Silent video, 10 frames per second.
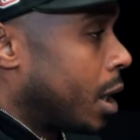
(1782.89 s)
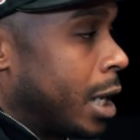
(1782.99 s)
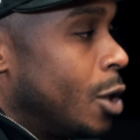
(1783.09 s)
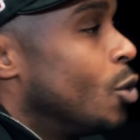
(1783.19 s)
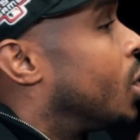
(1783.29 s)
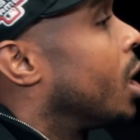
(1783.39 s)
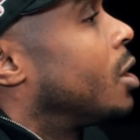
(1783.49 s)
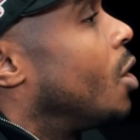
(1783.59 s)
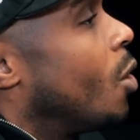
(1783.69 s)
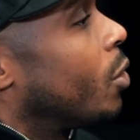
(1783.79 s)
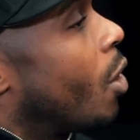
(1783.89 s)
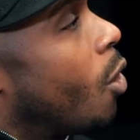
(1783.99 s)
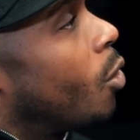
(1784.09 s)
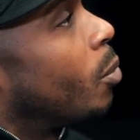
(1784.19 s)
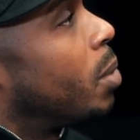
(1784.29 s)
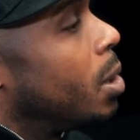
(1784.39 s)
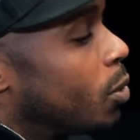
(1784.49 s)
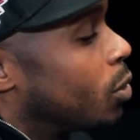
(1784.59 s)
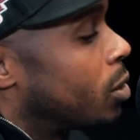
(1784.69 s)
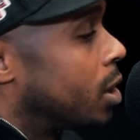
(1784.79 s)
like you just don't know
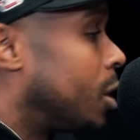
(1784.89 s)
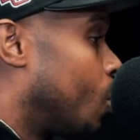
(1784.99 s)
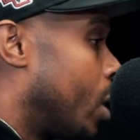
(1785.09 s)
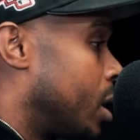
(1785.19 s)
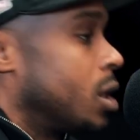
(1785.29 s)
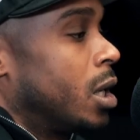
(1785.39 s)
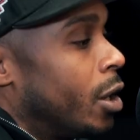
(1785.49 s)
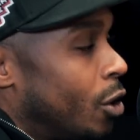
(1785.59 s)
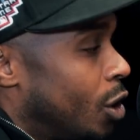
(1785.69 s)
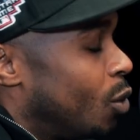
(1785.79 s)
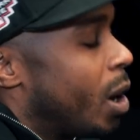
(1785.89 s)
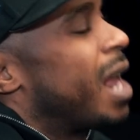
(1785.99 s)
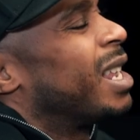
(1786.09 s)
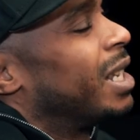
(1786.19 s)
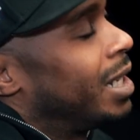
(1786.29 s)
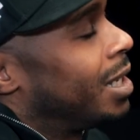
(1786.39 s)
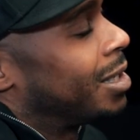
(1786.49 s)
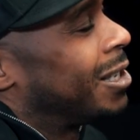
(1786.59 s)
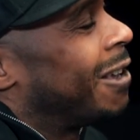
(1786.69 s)
people's situations and energy. You got to at least